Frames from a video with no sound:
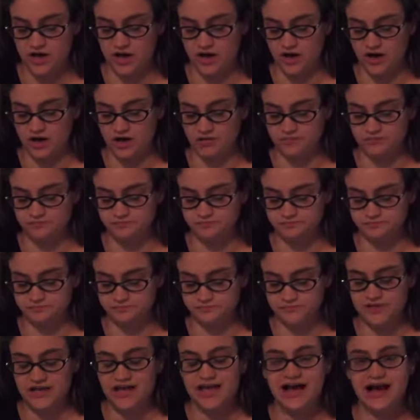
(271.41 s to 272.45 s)
um,
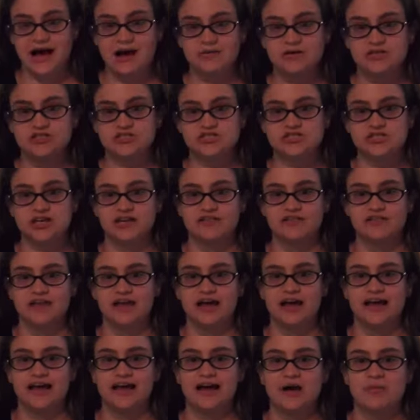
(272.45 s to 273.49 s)
how much sunlight,